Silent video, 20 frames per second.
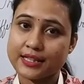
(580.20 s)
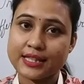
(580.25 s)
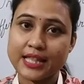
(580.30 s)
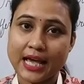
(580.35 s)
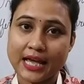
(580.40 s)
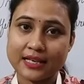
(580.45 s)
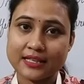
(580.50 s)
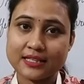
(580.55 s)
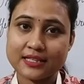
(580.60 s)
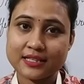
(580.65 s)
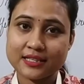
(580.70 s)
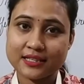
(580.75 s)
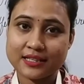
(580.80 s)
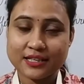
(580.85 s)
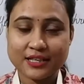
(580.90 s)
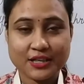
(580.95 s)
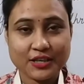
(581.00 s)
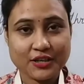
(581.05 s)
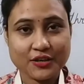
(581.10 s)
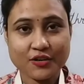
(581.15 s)
that.
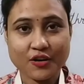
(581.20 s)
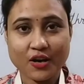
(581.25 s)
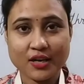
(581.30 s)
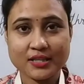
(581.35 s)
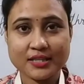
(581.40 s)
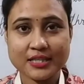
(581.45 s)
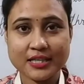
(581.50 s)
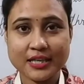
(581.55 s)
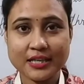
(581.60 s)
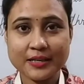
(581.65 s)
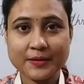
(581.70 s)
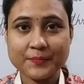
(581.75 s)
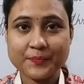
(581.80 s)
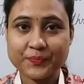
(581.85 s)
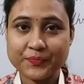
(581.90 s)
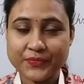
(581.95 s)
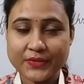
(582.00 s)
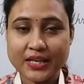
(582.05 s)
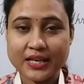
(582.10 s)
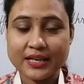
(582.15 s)
Got it?
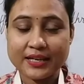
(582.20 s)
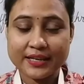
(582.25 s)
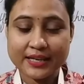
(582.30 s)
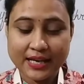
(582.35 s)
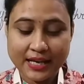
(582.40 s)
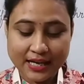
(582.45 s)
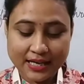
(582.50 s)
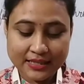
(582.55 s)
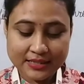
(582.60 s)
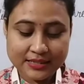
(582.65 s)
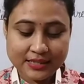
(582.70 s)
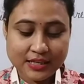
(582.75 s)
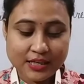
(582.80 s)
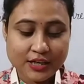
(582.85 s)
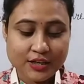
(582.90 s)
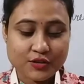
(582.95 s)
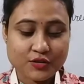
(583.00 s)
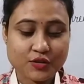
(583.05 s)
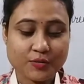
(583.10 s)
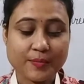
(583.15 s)
Yes?
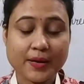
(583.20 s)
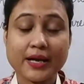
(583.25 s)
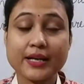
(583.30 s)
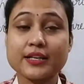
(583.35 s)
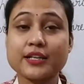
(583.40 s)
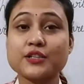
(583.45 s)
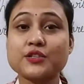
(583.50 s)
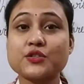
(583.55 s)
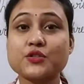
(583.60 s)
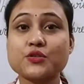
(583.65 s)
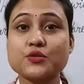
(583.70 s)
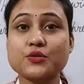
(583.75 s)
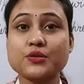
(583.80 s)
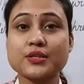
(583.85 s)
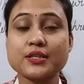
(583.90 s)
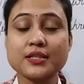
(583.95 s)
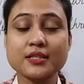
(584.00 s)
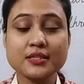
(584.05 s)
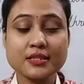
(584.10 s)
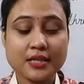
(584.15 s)
So my dear
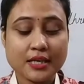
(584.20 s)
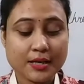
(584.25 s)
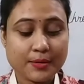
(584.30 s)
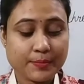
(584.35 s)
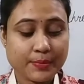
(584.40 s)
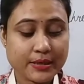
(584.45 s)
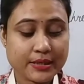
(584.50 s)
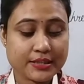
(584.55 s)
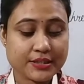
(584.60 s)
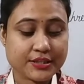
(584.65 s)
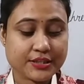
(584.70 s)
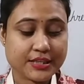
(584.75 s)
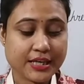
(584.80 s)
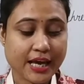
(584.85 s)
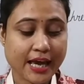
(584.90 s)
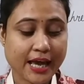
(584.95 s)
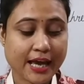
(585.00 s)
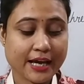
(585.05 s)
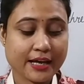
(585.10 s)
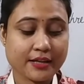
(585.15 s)
students, please
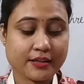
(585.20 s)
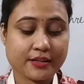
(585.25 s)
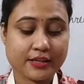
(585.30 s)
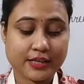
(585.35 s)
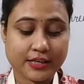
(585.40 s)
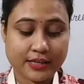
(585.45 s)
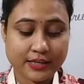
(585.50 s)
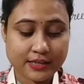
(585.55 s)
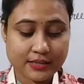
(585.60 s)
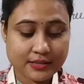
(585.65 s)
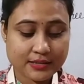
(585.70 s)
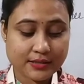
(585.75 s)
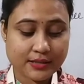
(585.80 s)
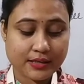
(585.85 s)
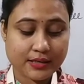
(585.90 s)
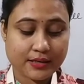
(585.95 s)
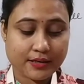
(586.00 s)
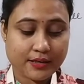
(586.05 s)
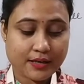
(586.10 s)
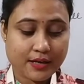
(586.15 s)
check this
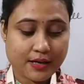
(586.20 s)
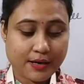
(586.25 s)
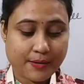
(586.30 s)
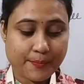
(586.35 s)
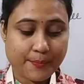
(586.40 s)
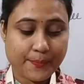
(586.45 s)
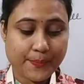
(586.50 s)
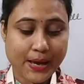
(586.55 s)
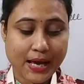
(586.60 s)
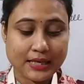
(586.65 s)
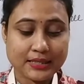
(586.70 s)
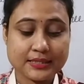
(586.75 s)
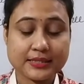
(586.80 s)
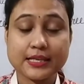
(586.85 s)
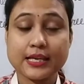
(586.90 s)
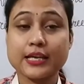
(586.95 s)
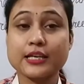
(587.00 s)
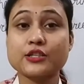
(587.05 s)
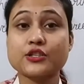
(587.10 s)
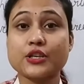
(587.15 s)

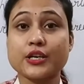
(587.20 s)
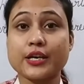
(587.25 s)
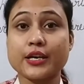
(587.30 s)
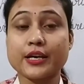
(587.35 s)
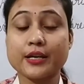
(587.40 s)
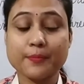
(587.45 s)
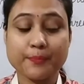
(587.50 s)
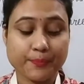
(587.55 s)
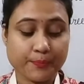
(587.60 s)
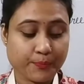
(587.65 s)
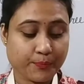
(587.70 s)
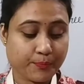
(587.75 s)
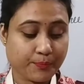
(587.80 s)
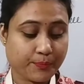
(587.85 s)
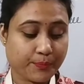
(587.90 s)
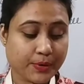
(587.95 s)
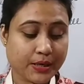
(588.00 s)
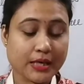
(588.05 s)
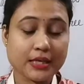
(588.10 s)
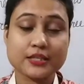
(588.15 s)
passage in
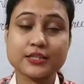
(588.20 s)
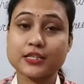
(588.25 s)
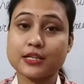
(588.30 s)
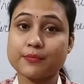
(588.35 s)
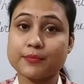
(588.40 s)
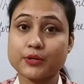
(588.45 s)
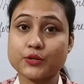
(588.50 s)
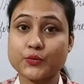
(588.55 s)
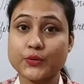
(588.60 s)
page number